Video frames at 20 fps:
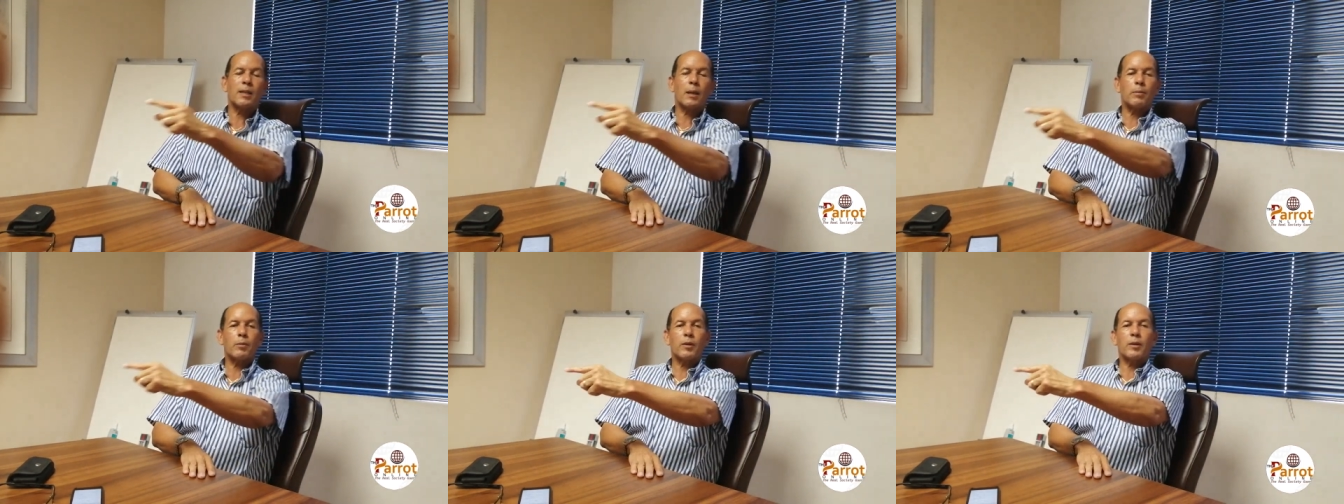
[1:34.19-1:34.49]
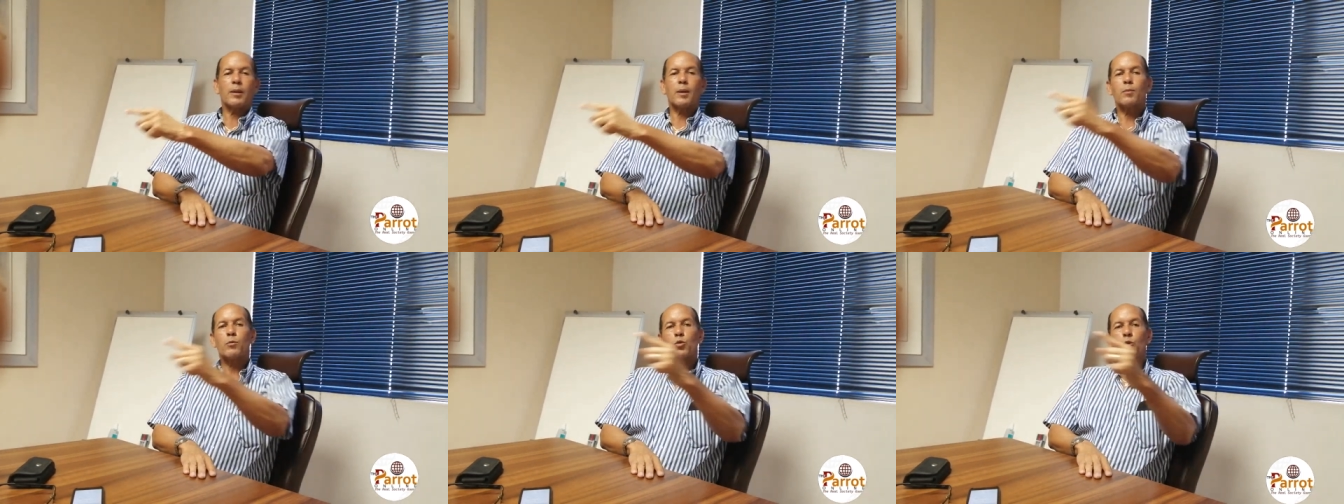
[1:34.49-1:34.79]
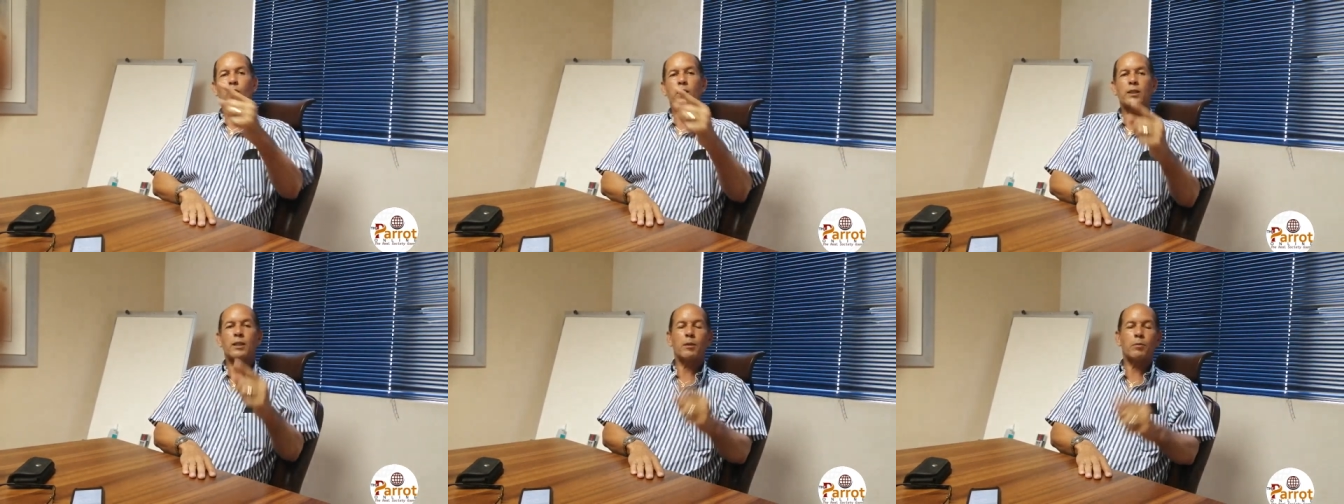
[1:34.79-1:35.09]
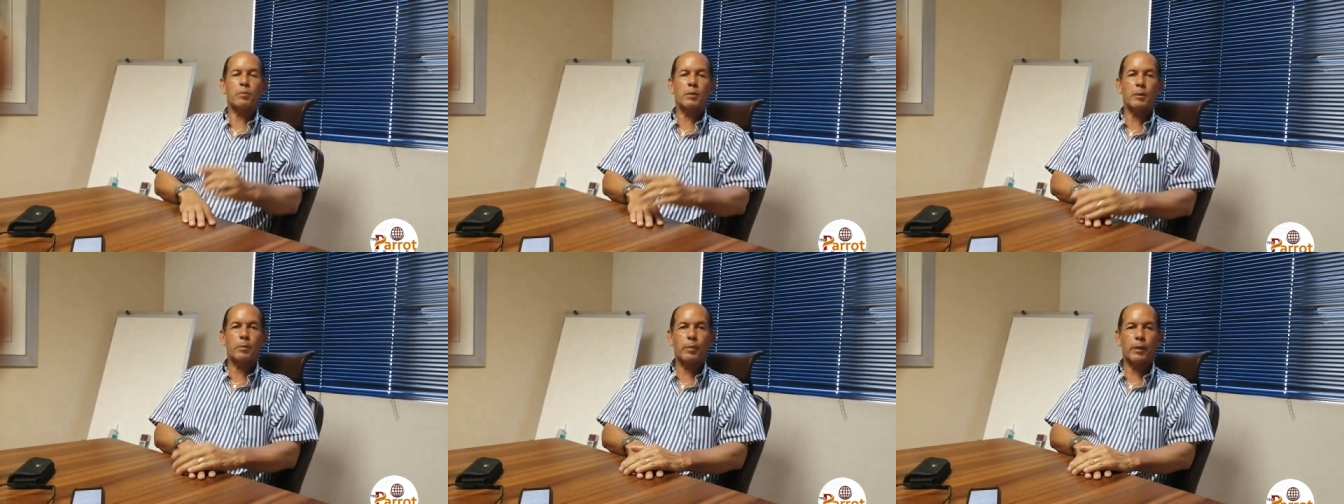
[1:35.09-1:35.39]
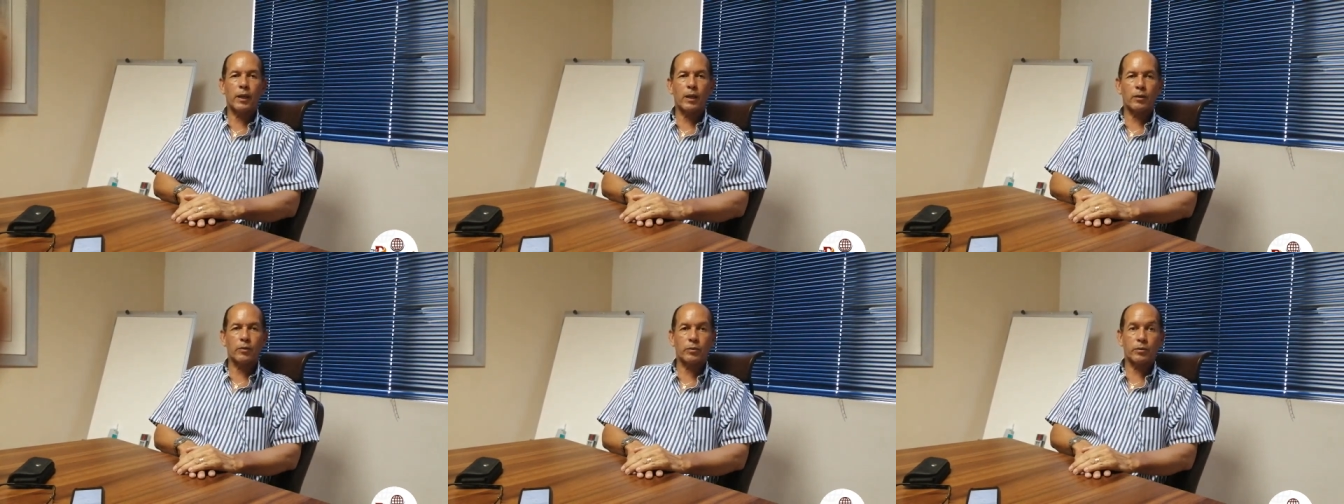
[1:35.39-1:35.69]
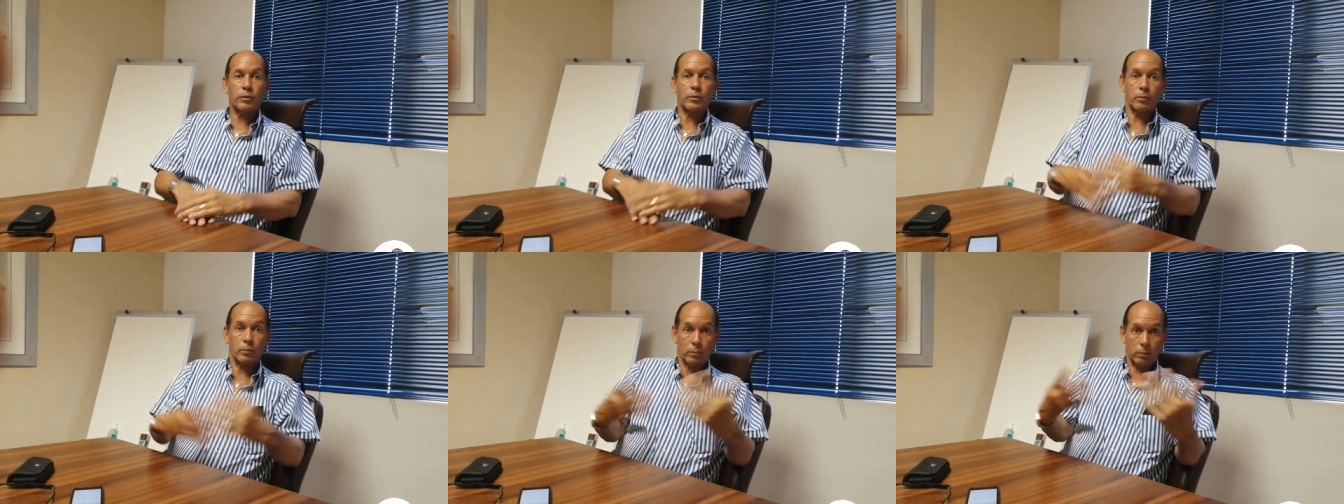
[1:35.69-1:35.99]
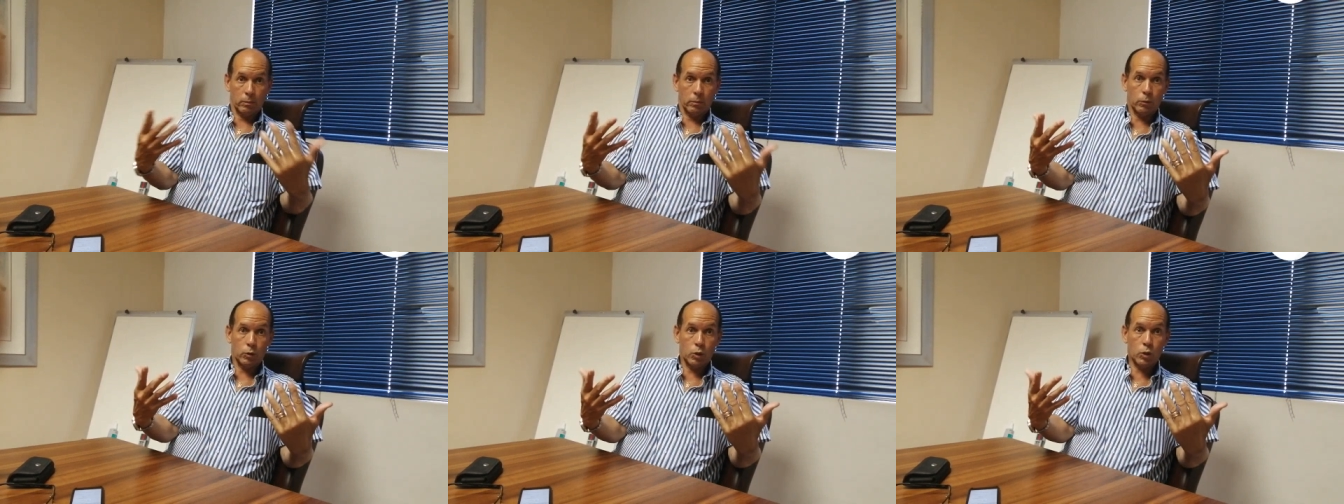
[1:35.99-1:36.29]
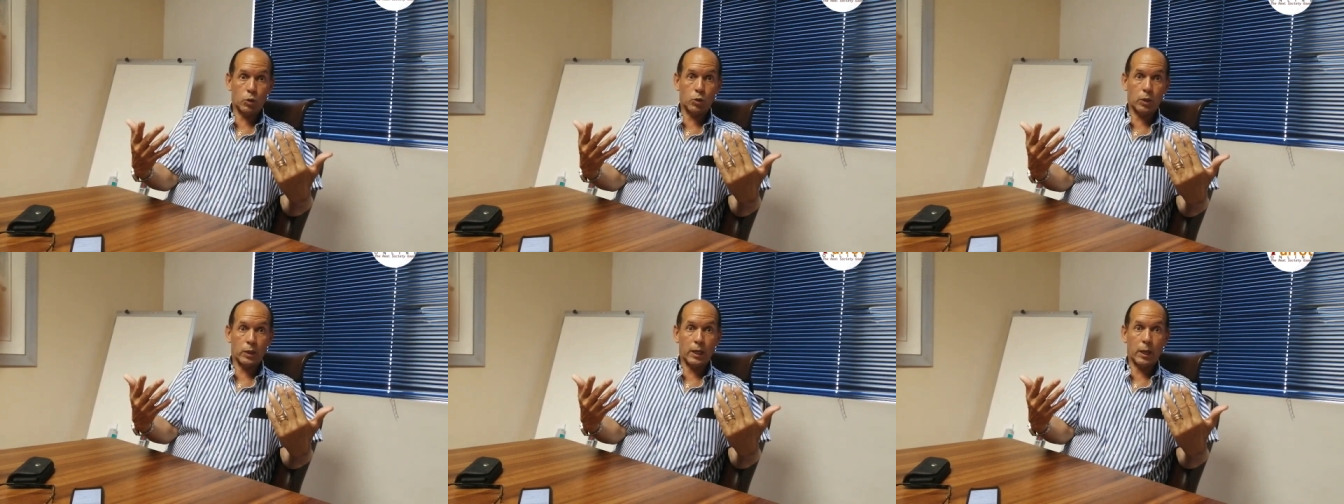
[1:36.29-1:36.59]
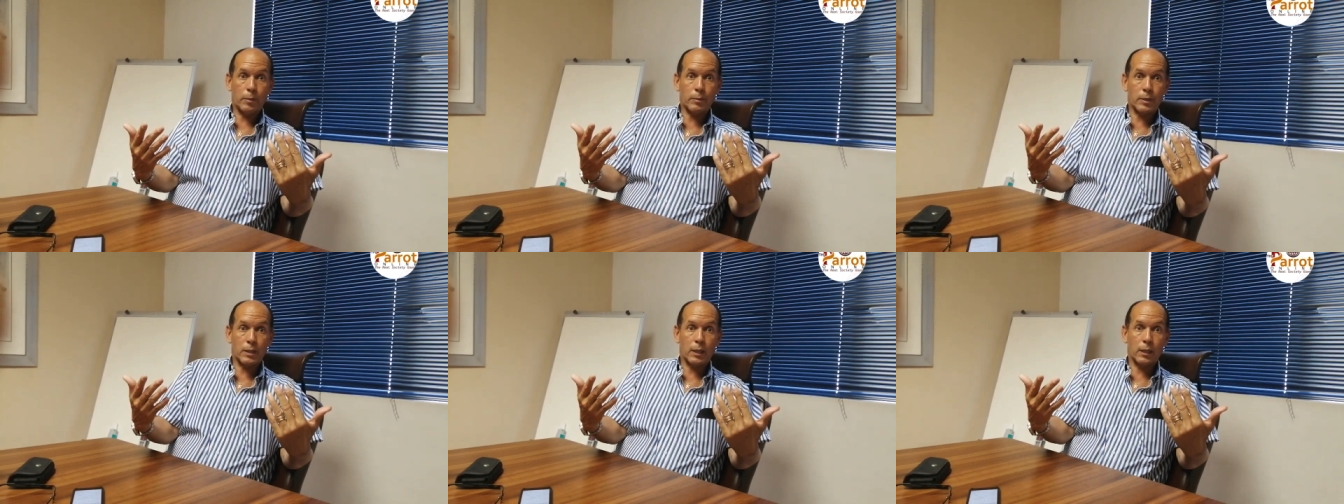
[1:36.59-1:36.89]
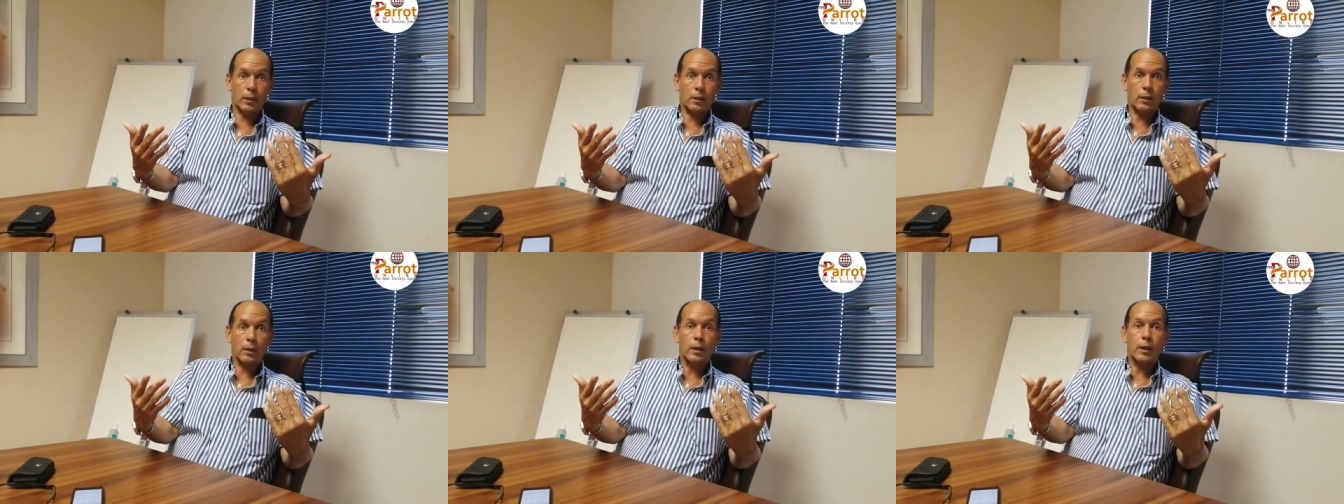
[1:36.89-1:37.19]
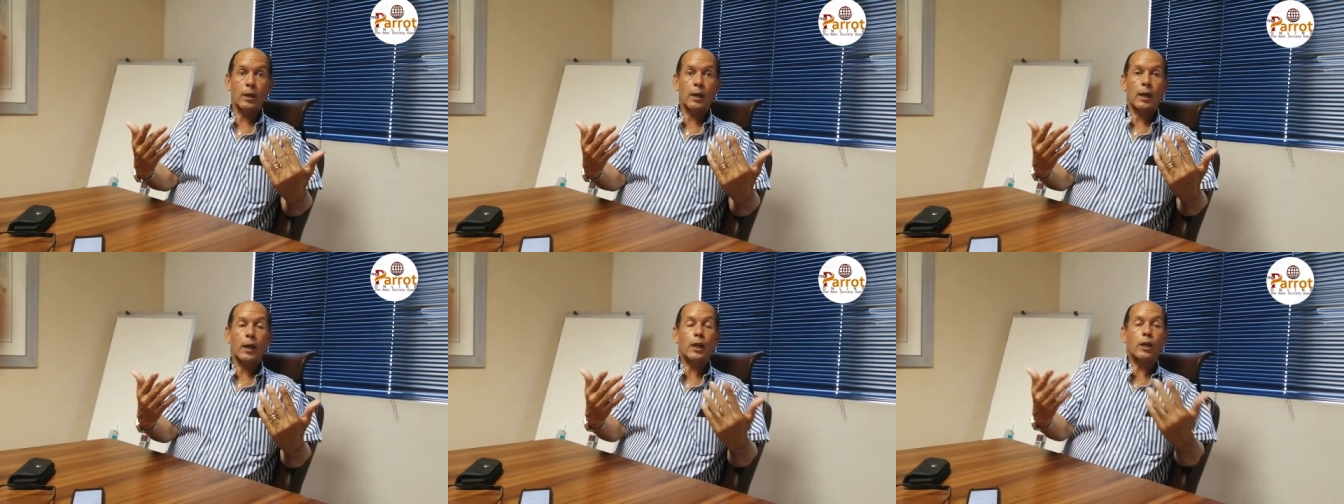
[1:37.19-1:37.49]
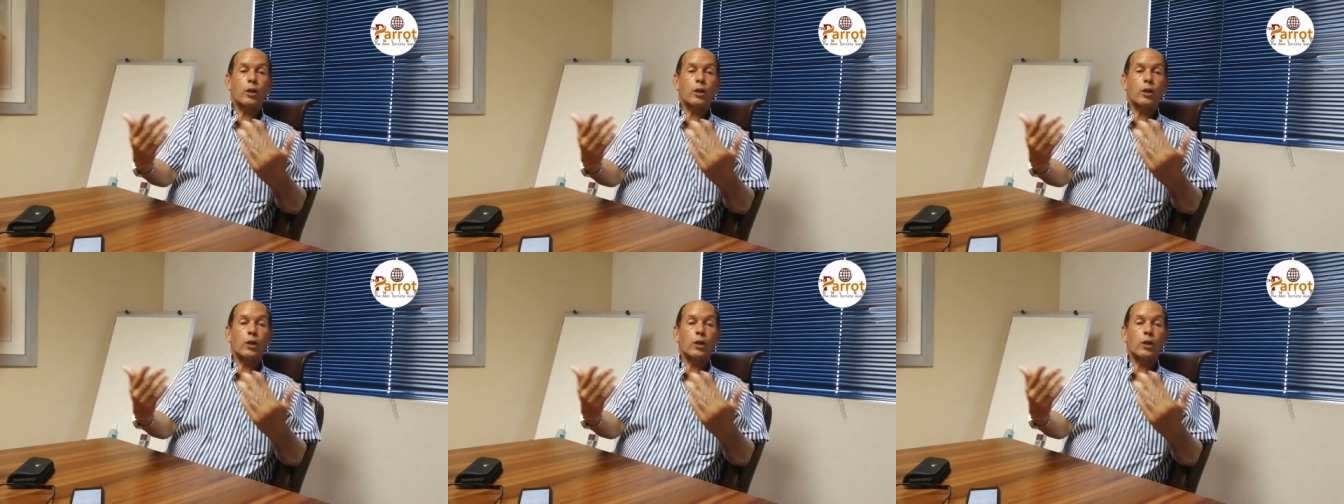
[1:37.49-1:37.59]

some of them joining BPF? Do you see what I'm saying?